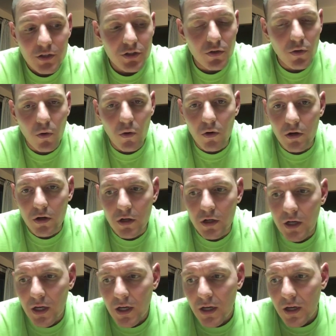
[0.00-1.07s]

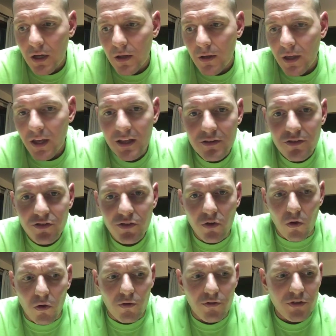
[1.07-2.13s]
Your
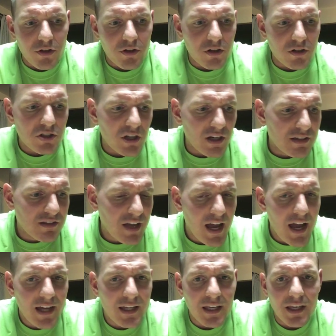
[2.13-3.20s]
insults and you're
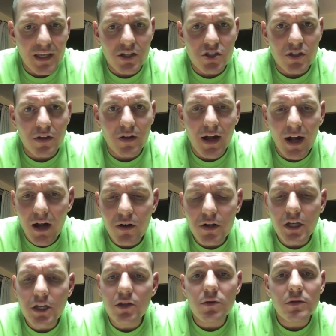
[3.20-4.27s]
attacking each other. How
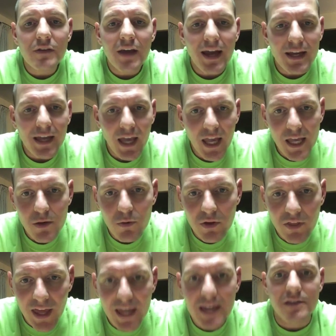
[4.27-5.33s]
can you attack hate
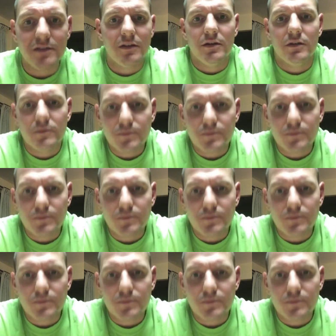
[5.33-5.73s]
with hate?